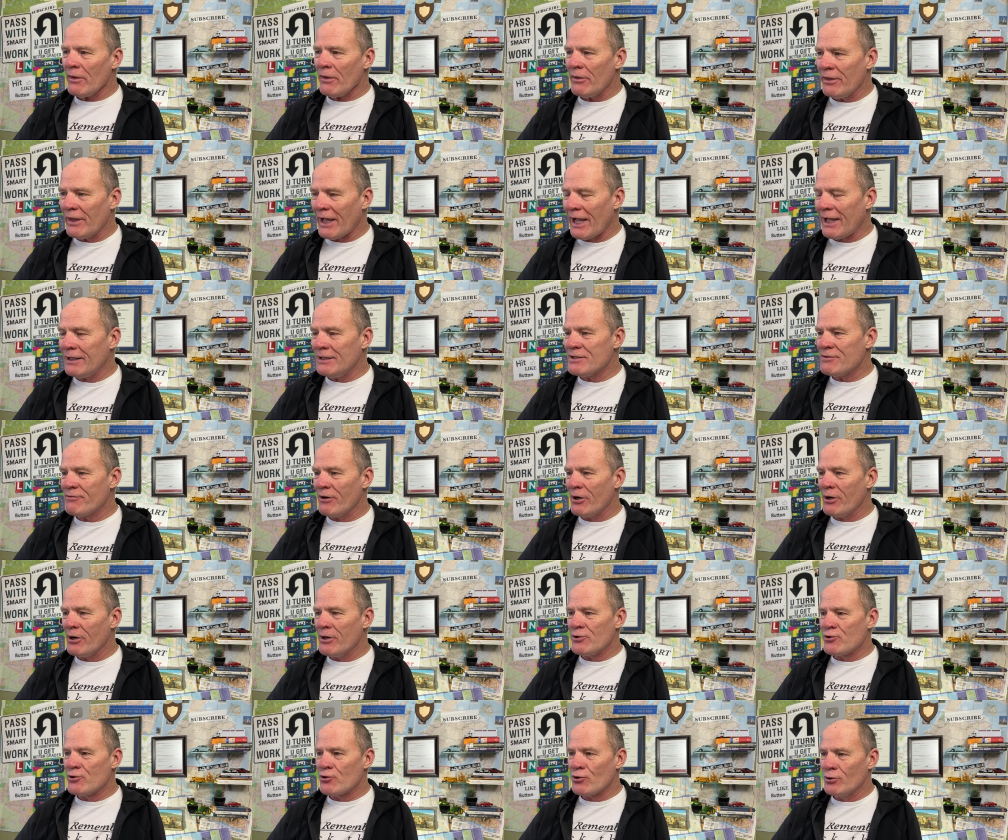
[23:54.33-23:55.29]
that is
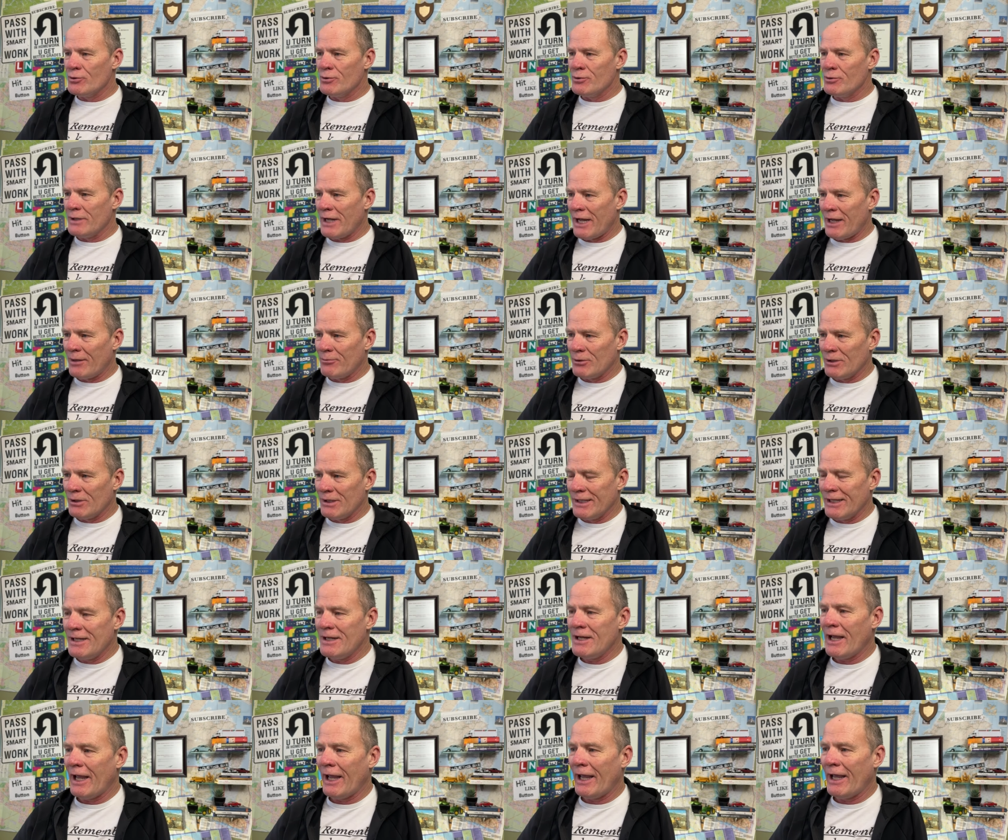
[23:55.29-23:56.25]
very true,
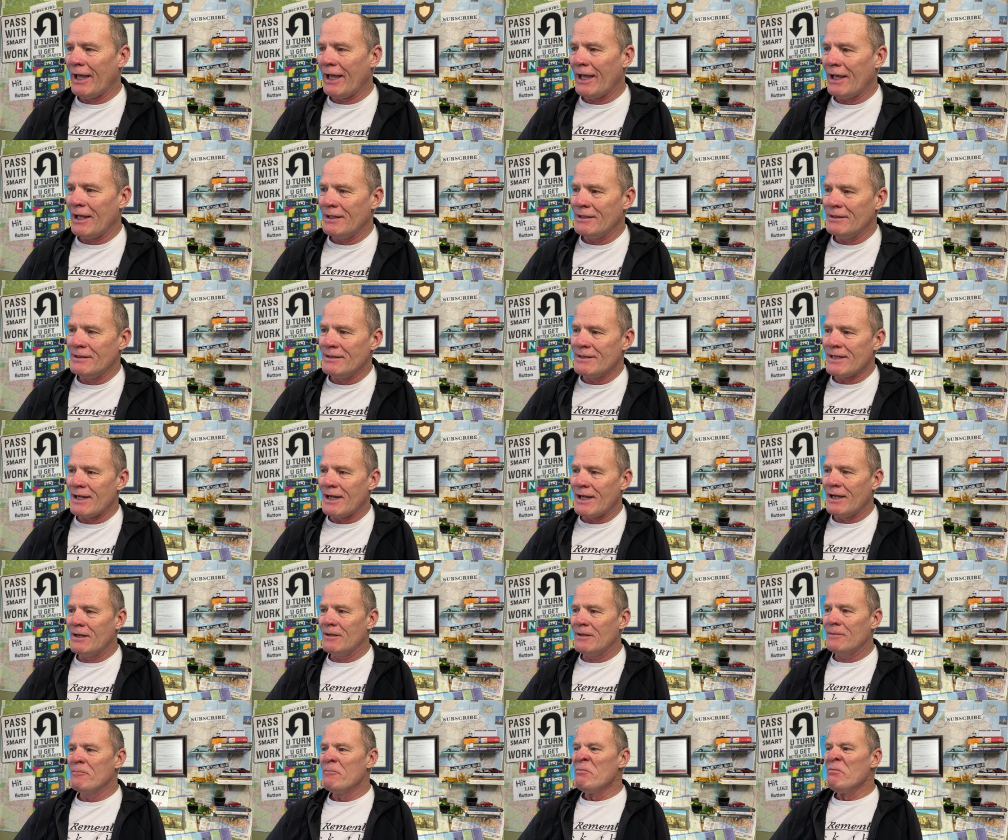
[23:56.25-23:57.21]
Emily. And
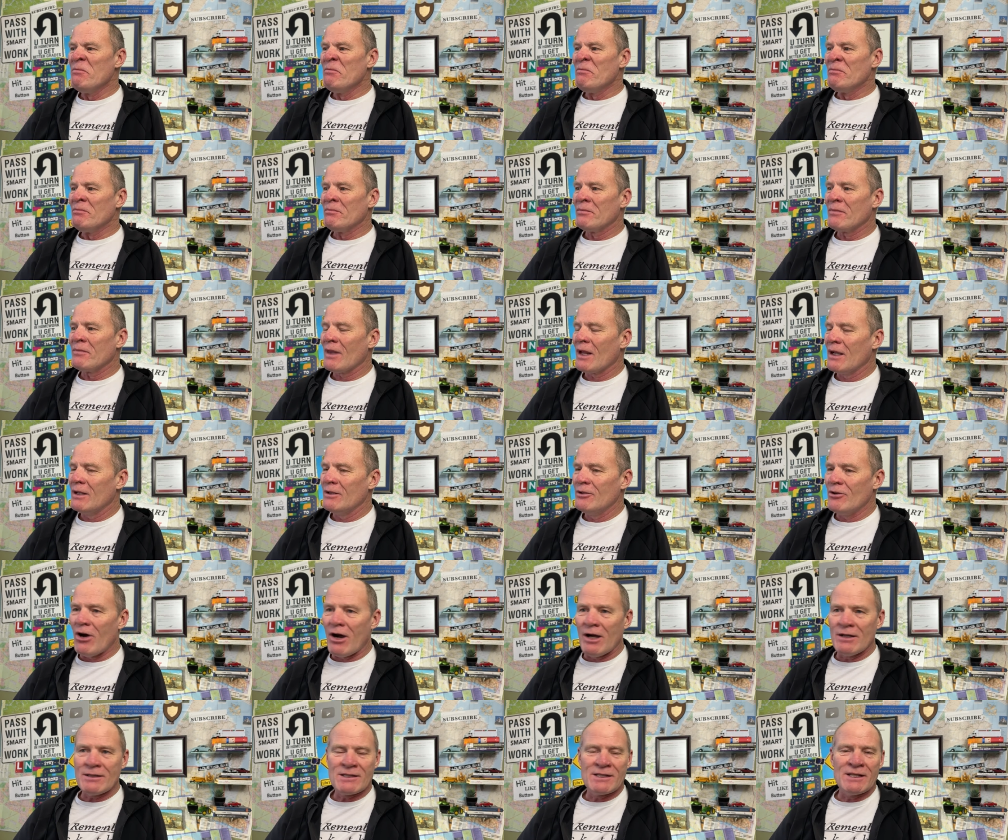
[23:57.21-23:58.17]
uh,
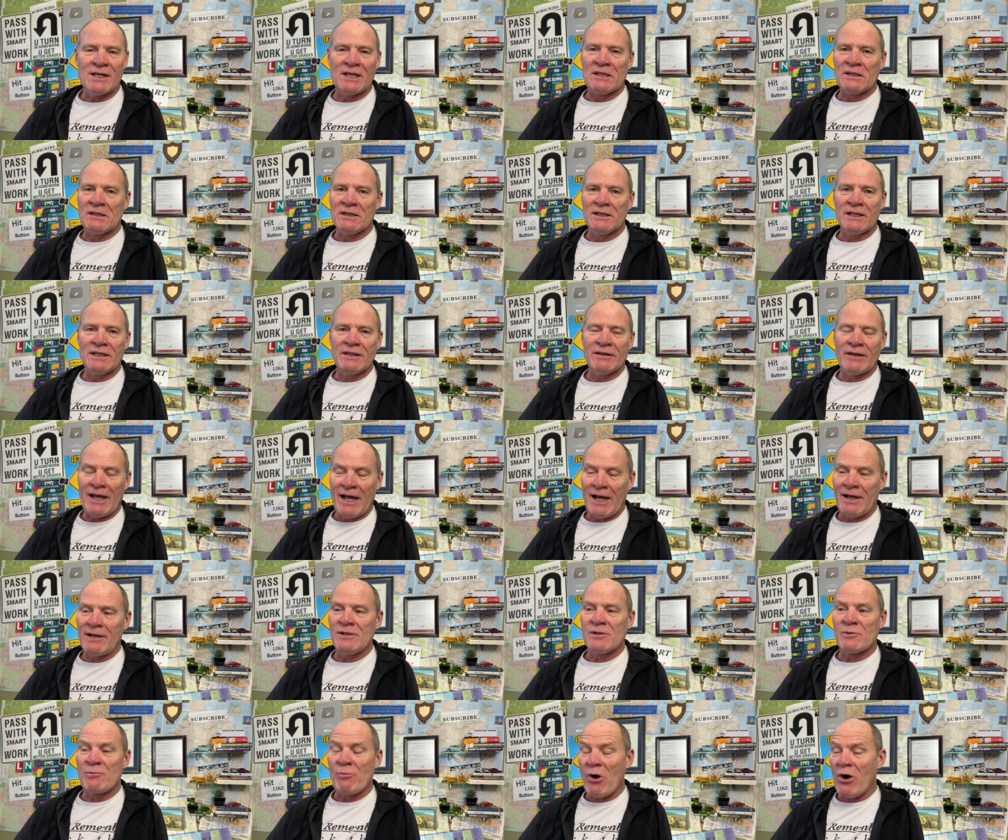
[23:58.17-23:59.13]
not signaling that
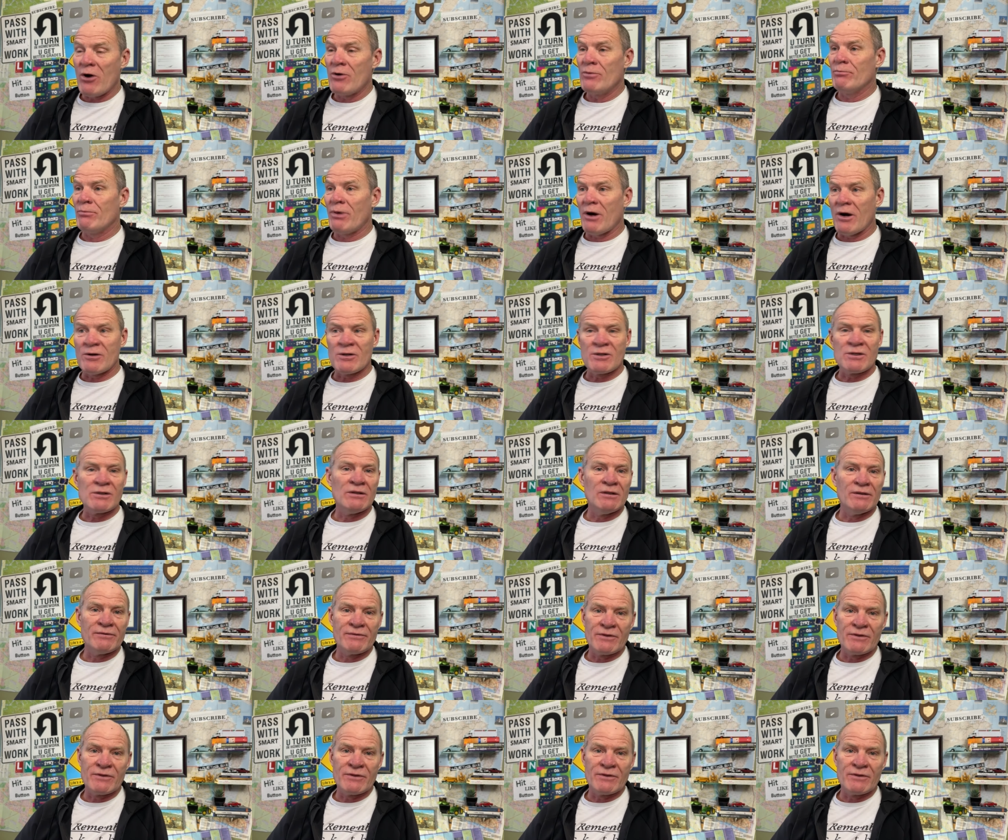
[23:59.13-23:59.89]
is part and parcel of